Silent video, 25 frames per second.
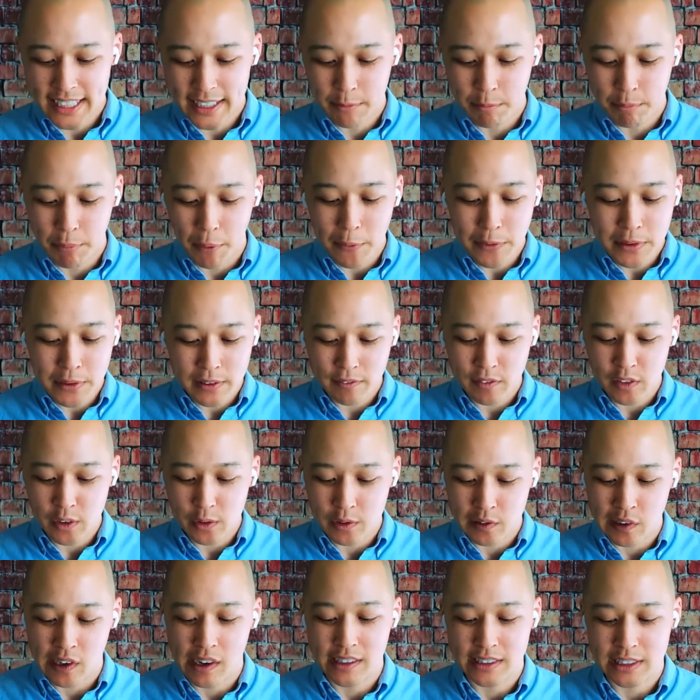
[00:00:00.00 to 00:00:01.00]
And both of
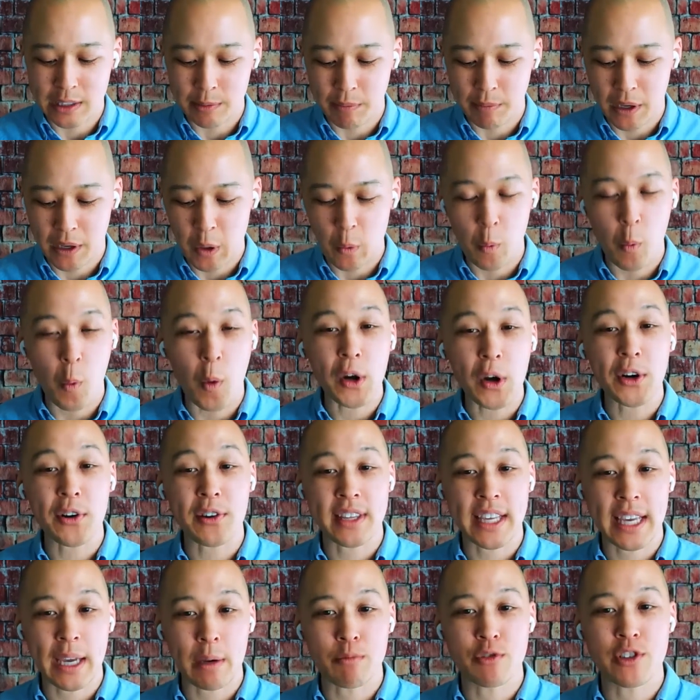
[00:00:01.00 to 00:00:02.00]
you talked about what
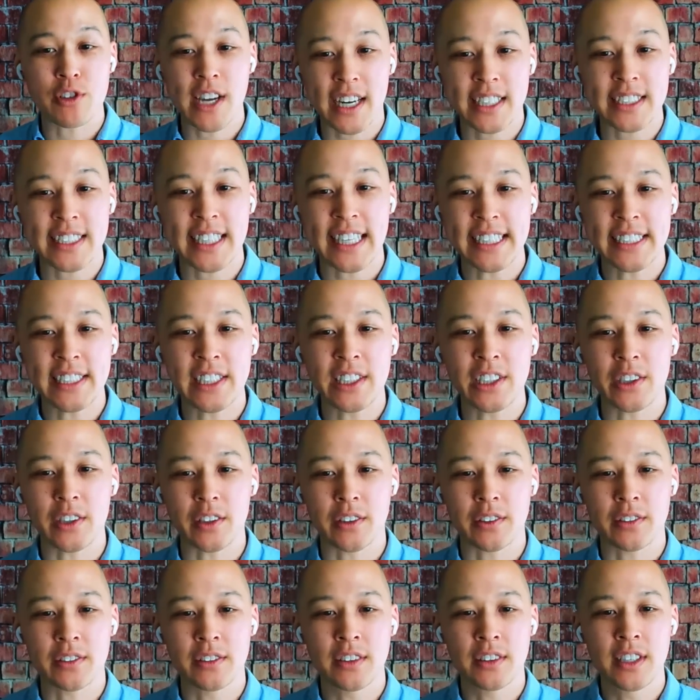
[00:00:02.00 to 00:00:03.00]
are they objecting
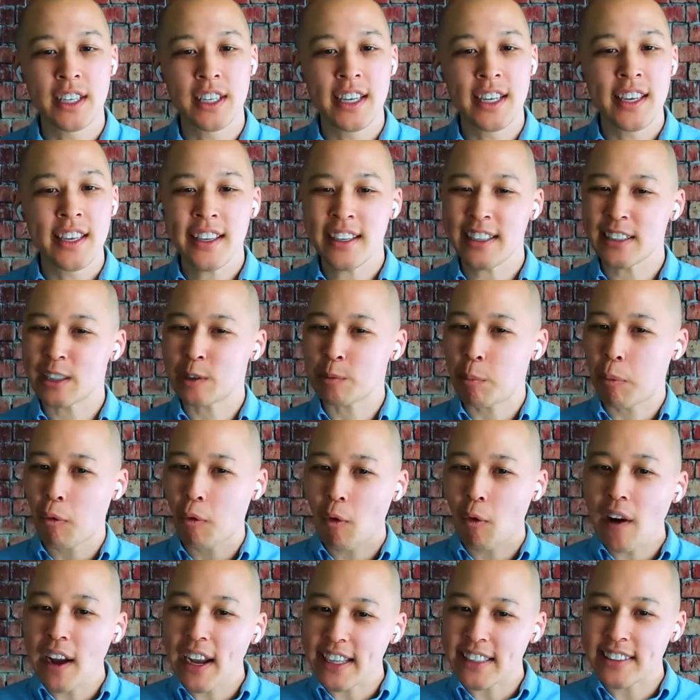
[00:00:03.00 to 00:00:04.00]
to? Because
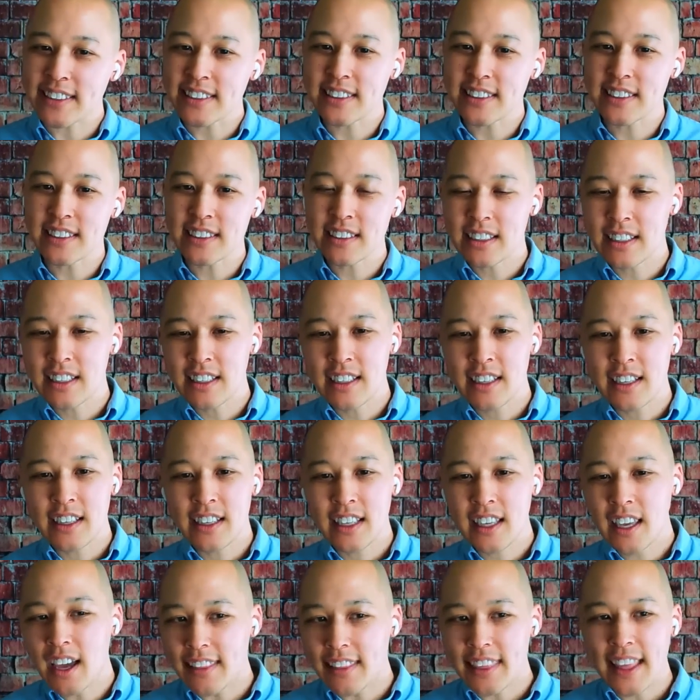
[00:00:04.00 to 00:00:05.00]
price,
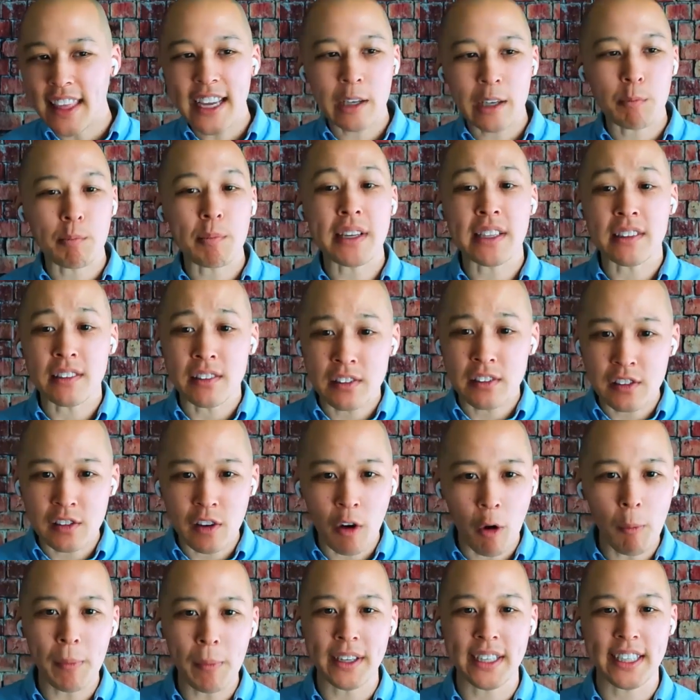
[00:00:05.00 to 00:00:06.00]
God, that could mean
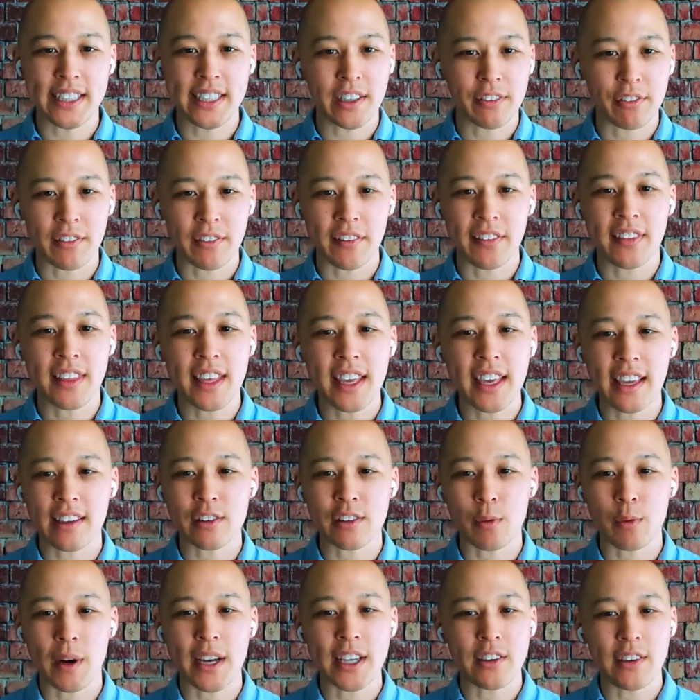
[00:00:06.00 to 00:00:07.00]
so many different
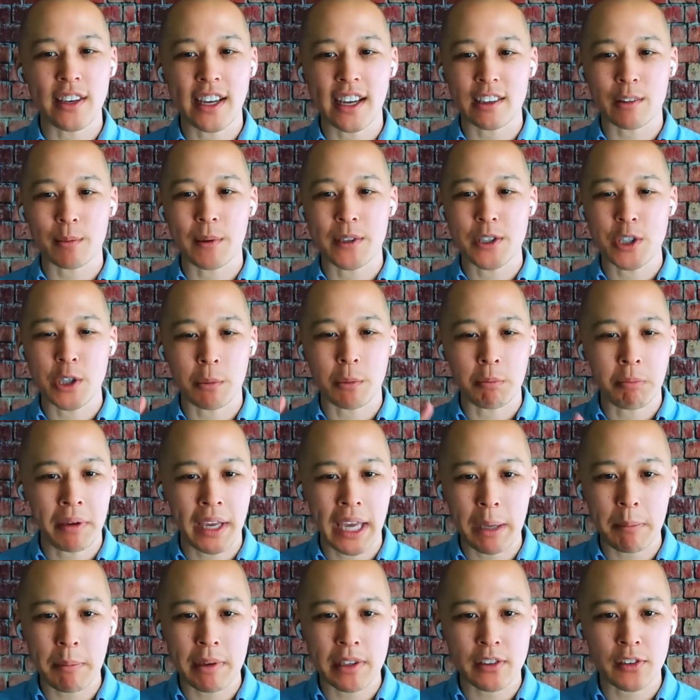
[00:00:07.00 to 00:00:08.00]
things, right? You guys mentioned
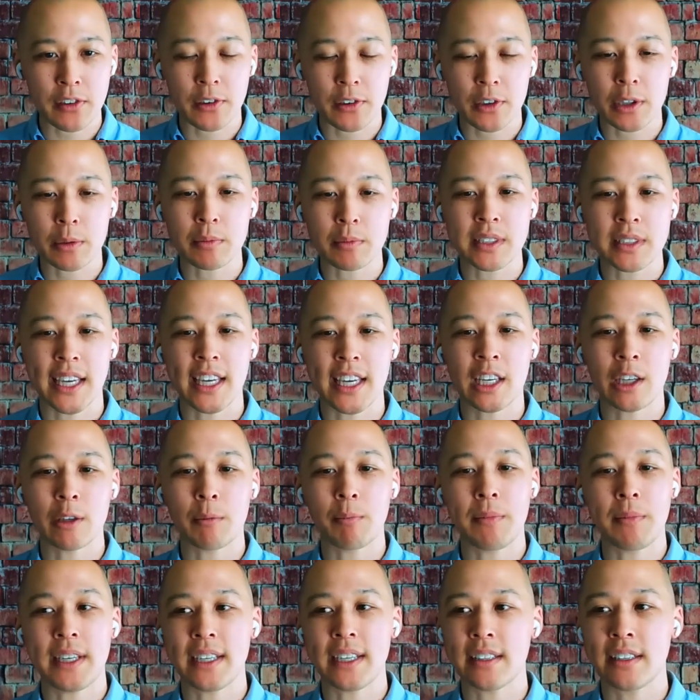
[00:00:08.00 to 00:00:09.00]
payment terms. It
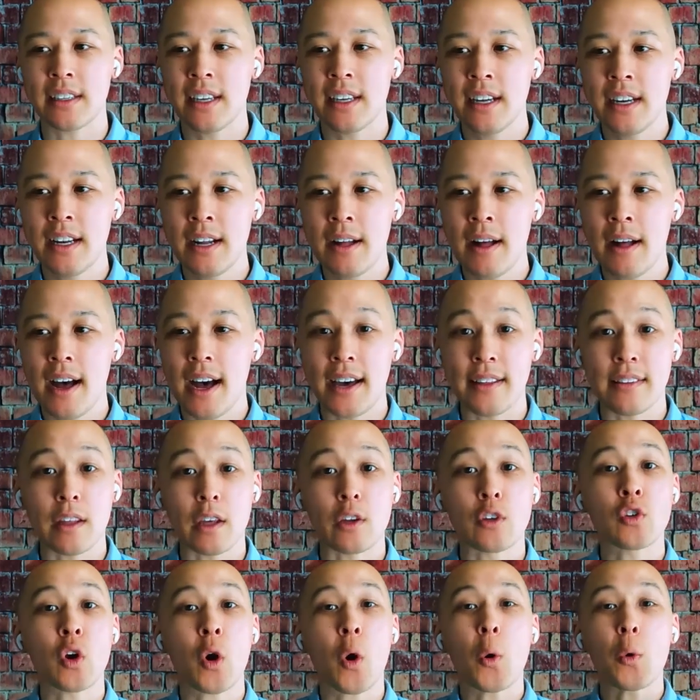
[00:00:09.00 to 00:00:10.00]
could mean
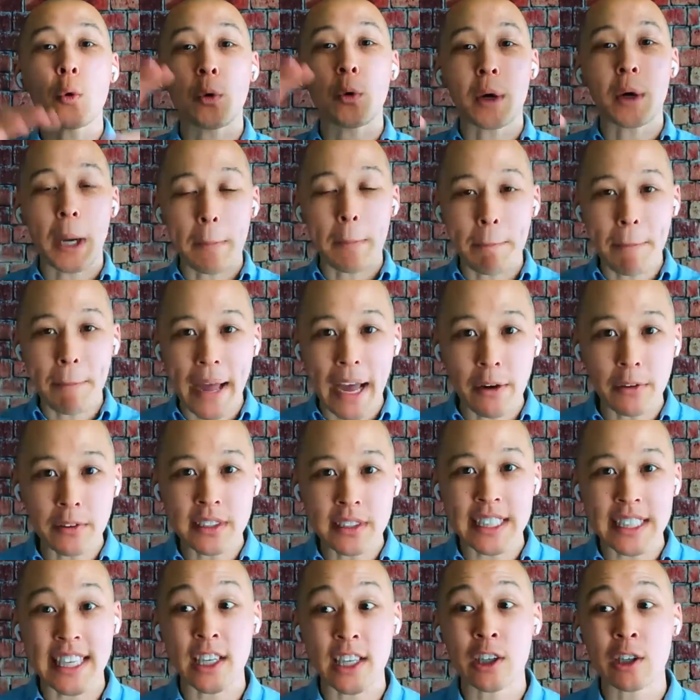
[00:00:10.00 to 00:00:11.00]
the total
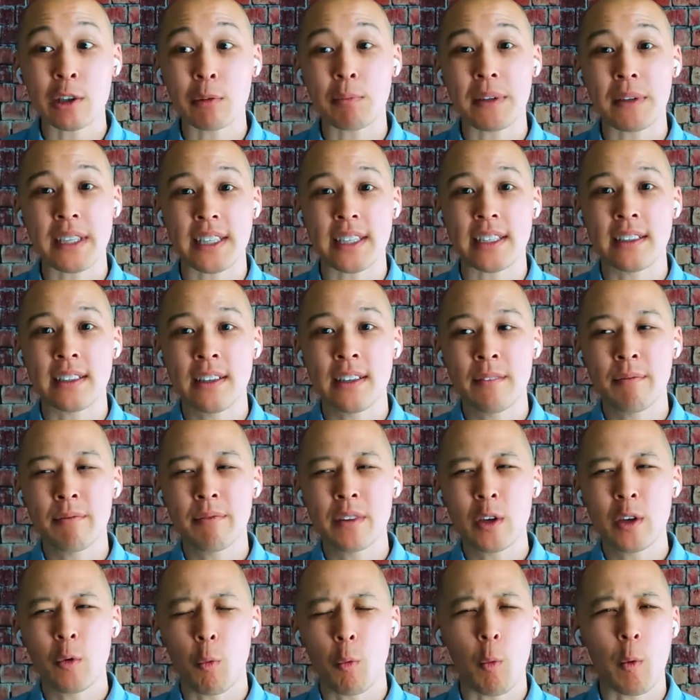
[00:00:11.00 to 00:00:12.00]
amount. It could be
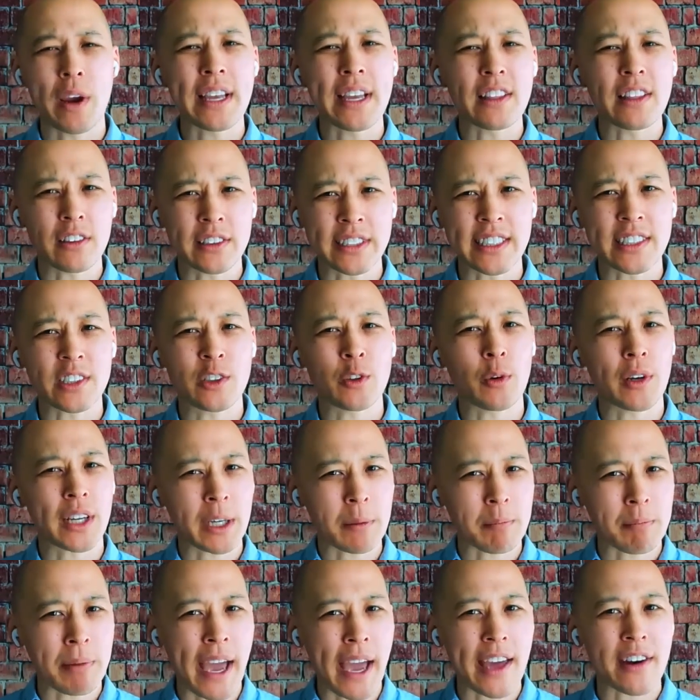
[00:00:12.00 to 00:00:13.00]
we looked into
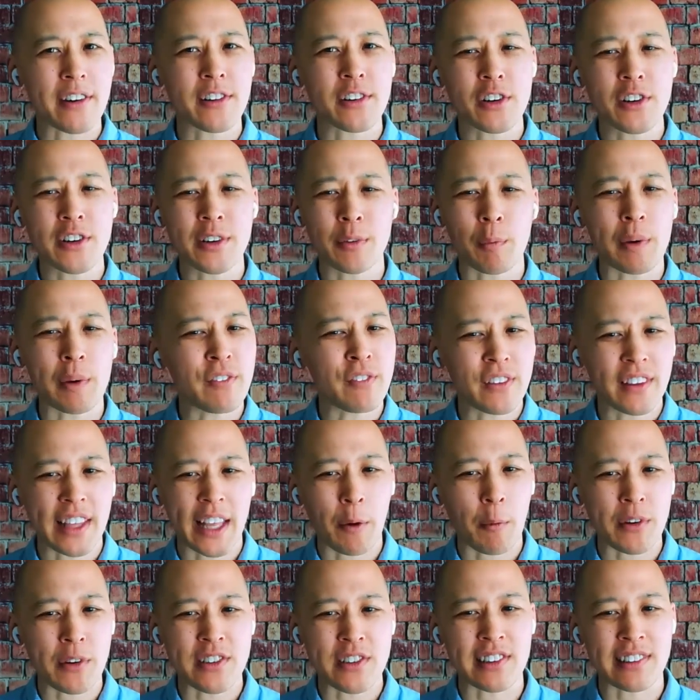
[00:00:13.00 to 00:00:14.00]
a competitor and we
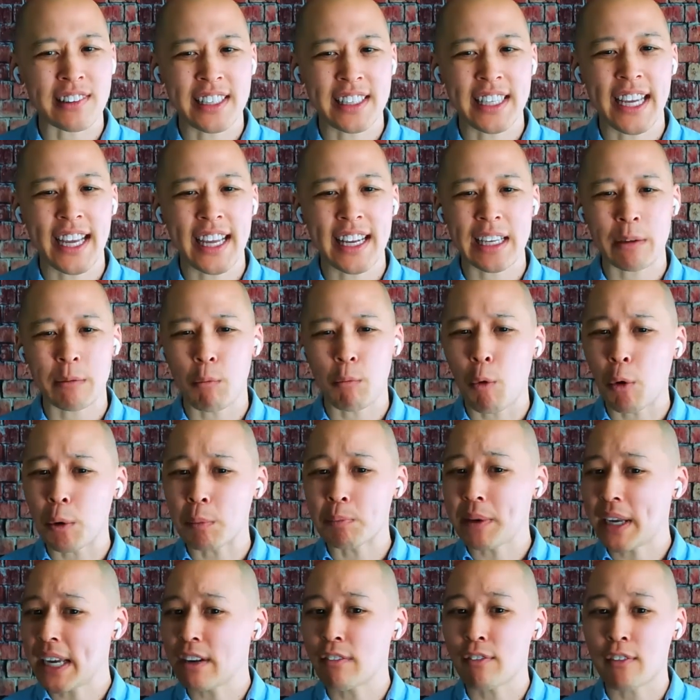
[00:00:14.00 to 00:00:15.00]
feel like we're just getting
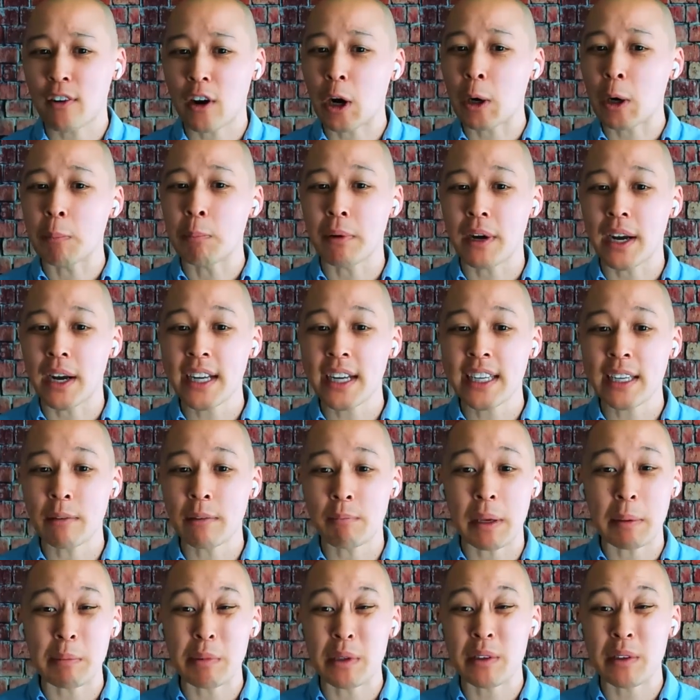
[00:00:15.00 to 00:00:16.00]
more bang for our buck.
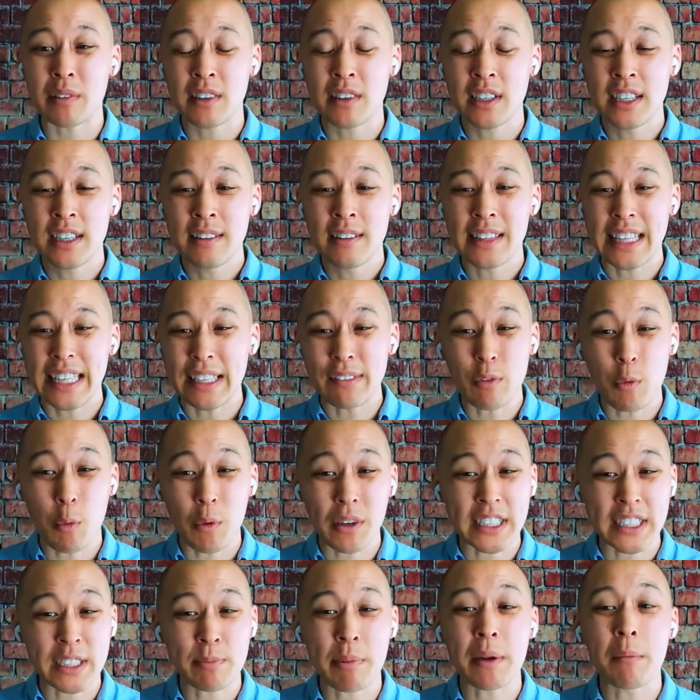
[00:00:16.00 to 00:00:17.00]
And maybe they
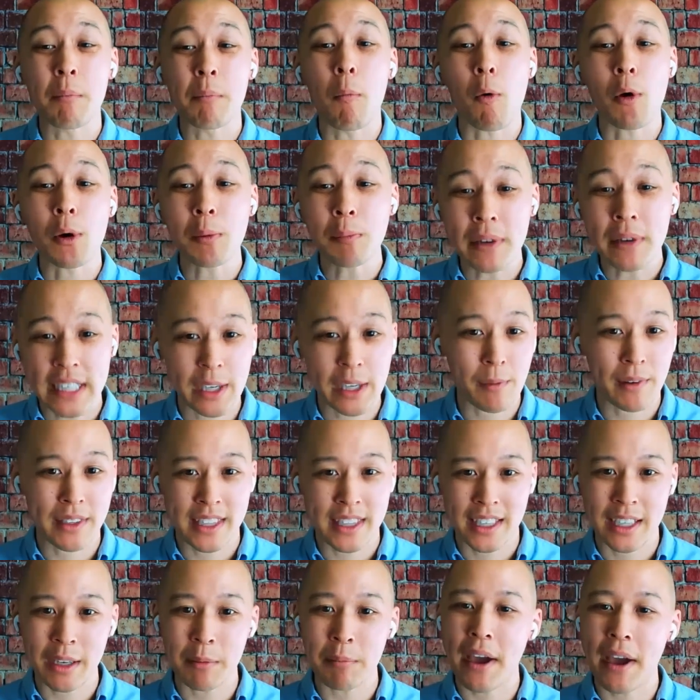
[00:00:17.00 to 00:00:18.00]
even want to spend more money
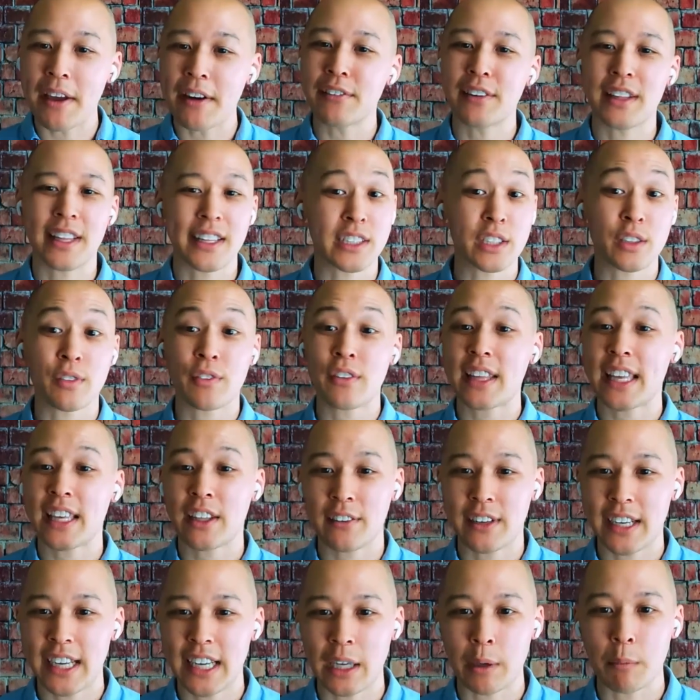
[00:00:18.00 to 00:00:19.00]
with the competitor. They just feel
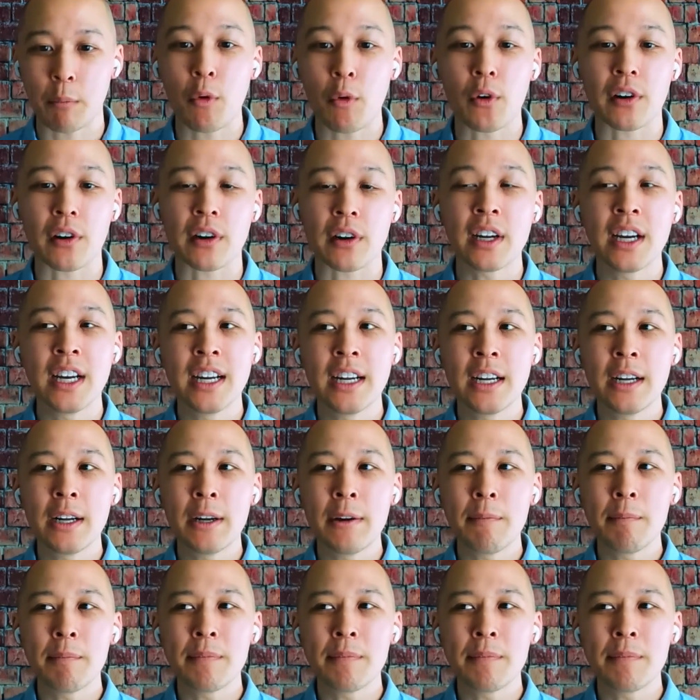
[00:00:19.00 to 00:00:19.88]
like they're getting more.